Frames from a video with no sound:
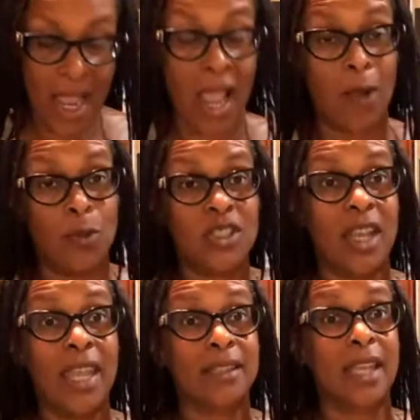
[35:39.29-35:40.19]
I wish I
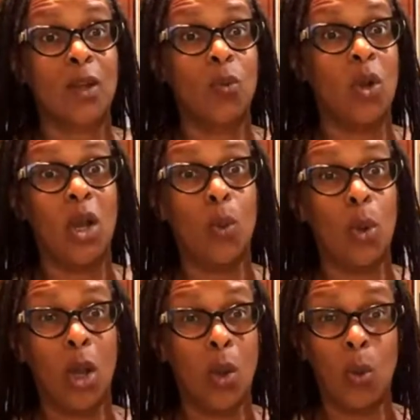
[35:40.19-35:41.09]
had like a wah
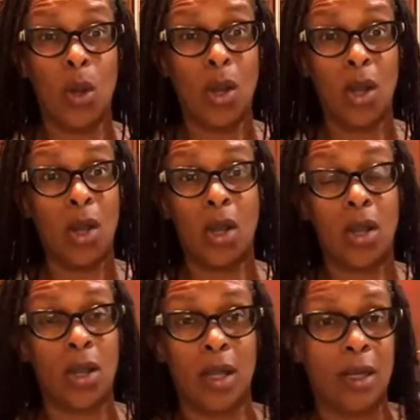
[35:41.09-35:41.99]
wah wah.